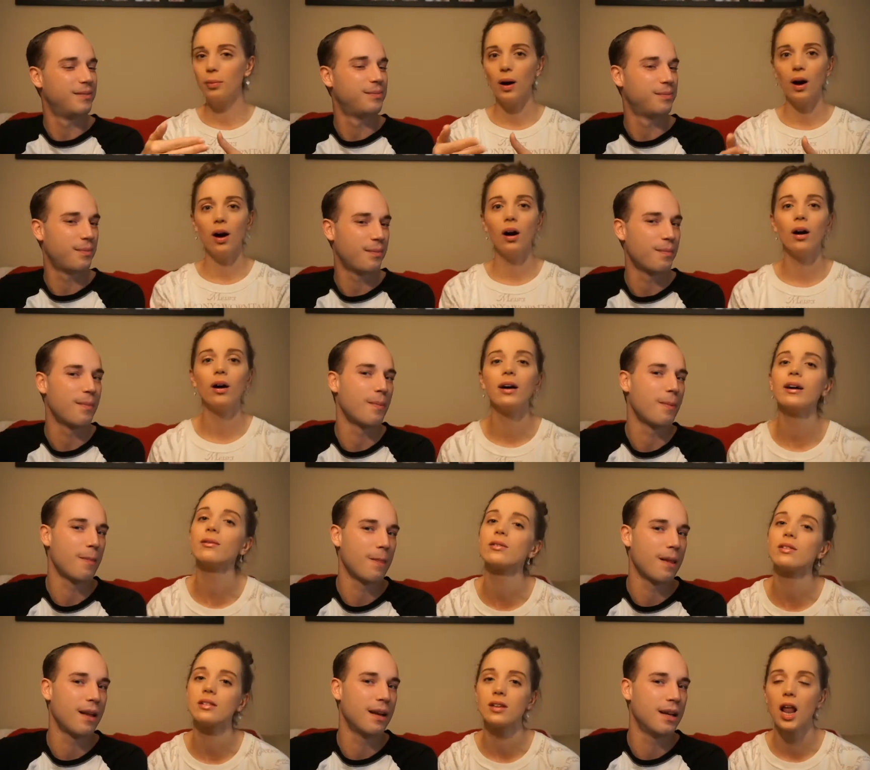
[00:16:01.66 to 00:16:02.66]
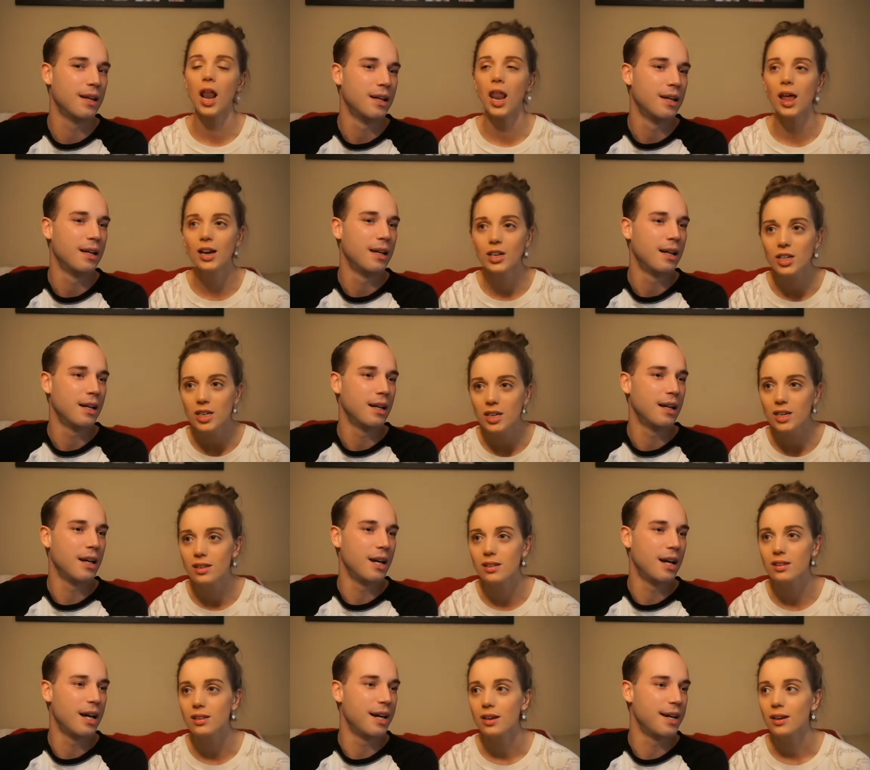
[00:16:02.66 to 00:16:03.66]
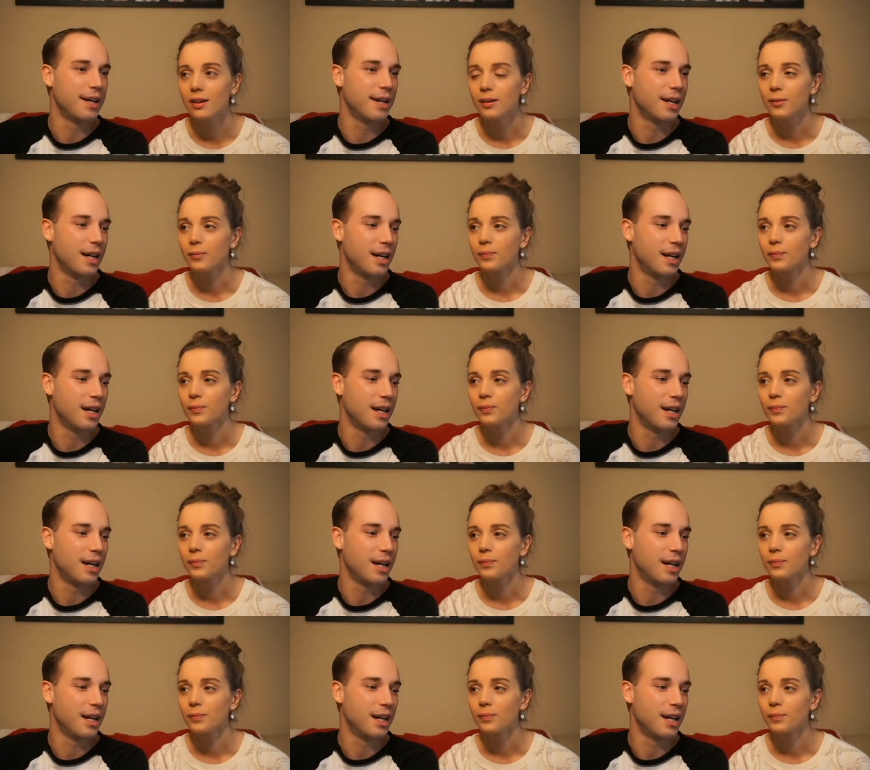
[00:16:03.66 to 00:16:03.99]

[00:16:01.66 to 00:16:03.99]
Speaker 1: Oh, it was delicious. And